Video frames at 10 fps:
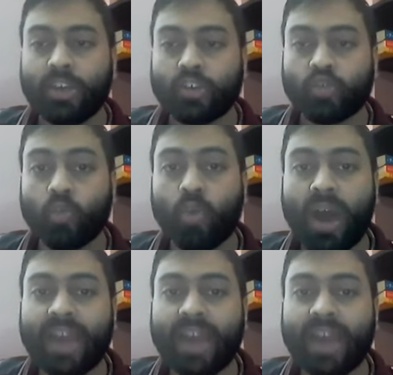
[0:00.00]
So
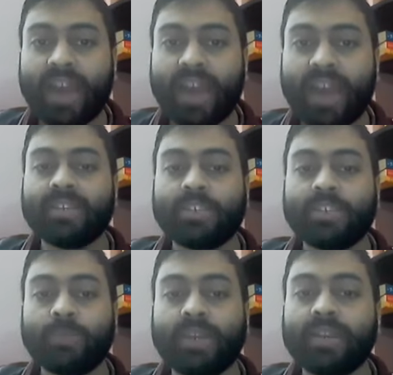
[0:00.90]
why has
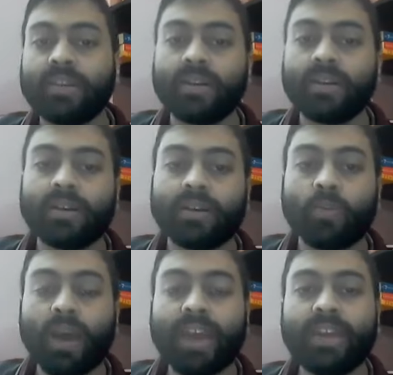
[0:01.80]
this been
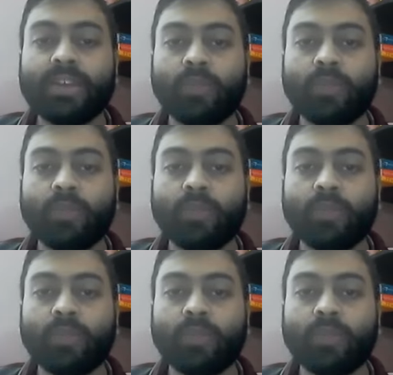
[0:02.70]
why